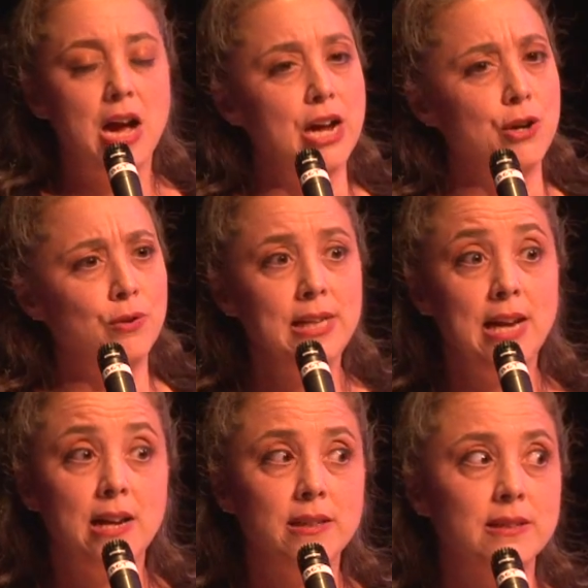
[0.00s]
I only
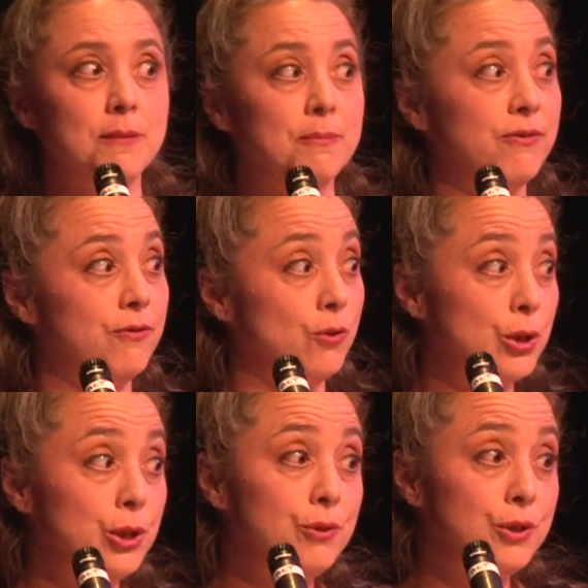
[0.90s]
ask that
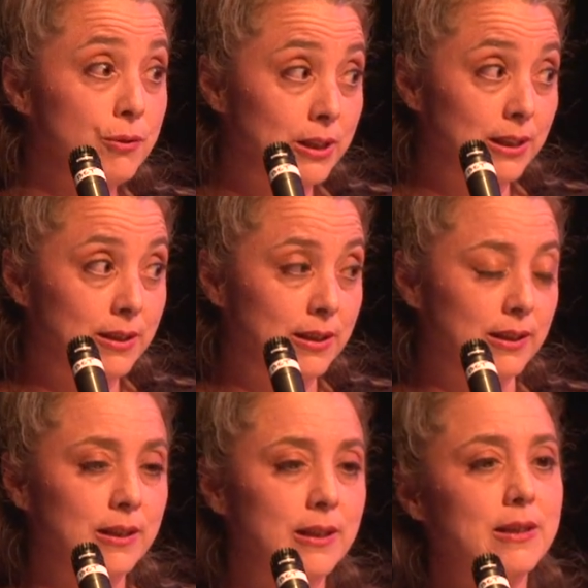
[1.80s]
before you do
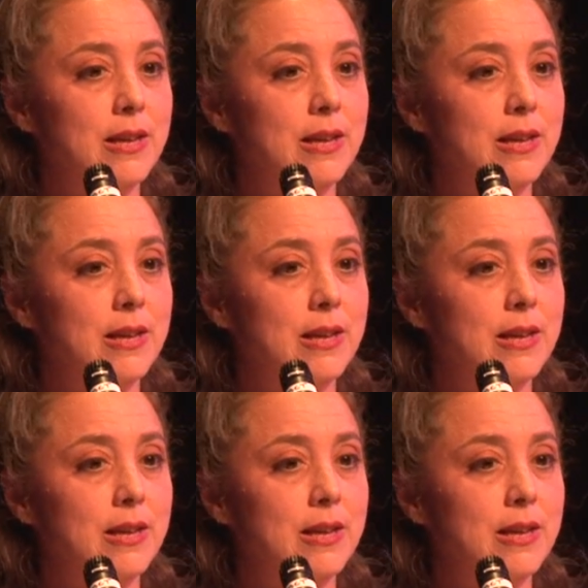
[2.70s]
anything,